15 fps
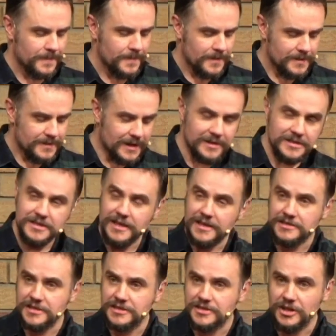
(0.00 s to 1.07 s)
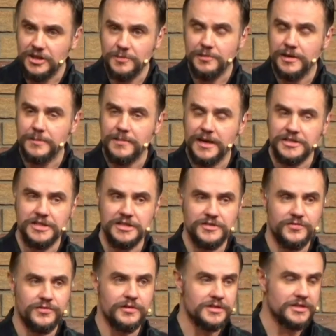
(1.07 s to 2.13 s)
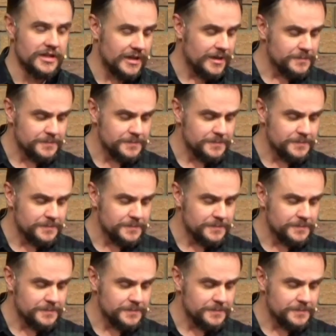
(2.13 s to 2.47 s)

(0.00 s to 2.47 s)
Now listen, there's a sobering message for us here.